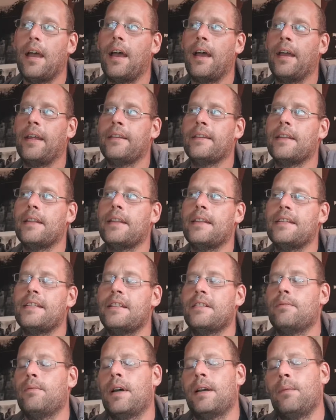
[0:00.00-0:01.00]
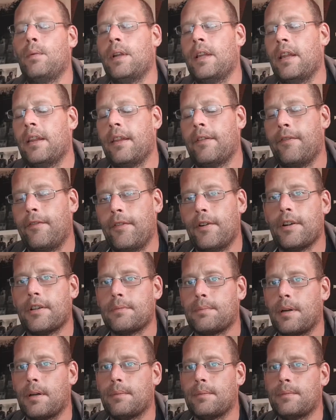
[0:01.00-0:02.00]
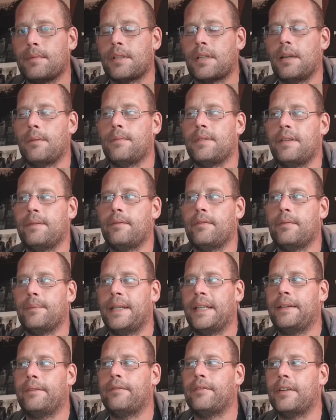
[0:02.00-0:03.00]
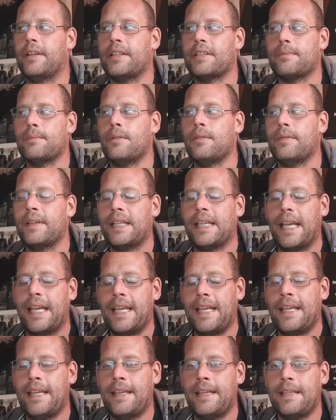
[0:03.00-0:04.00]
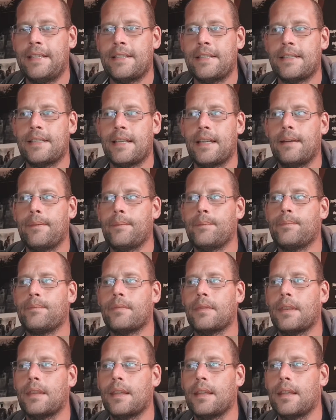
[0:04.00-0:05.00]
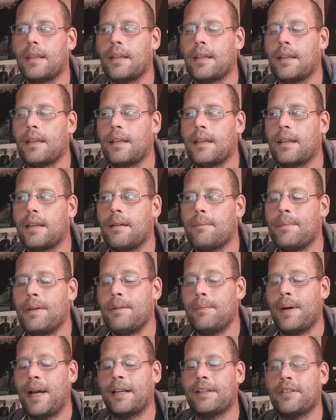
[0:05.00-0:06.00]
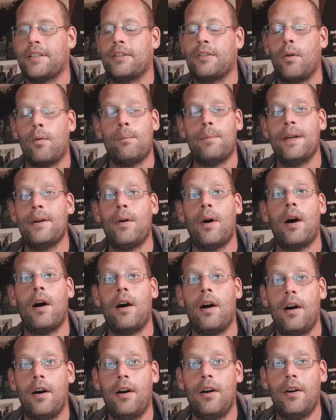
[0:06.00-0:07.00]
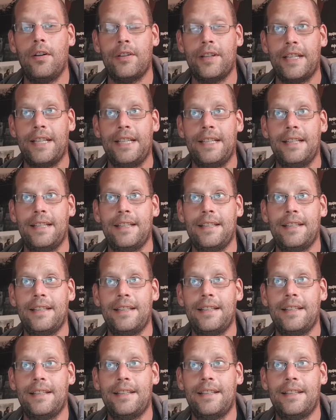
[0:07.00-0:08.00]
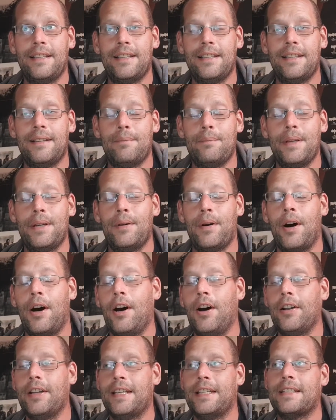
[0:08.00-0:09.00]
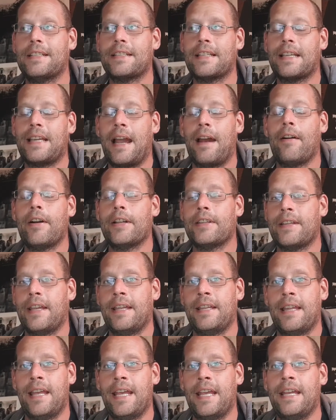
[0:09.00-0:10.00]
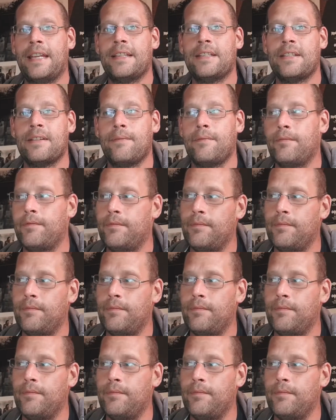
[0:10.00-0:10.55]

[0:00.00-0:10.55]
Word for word: And this is where one of the first problems comes in for me for this movie is Bill Paxton or Bill Hardy, Bill Hardy's character in his